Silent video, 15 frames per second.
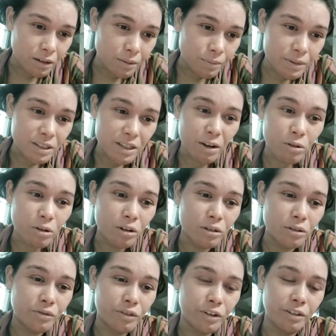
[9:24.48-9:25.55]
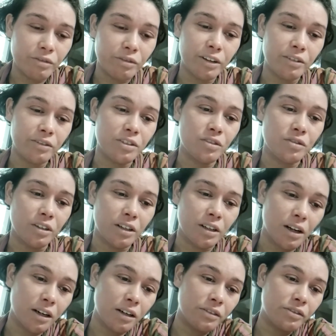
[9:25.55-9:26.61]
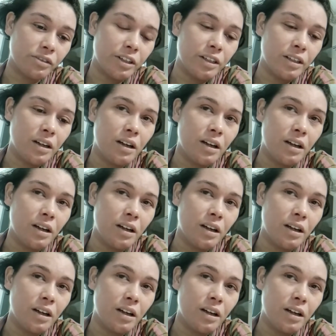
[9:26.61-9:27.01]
it's alcohol-free, fragrance-free and colour-free.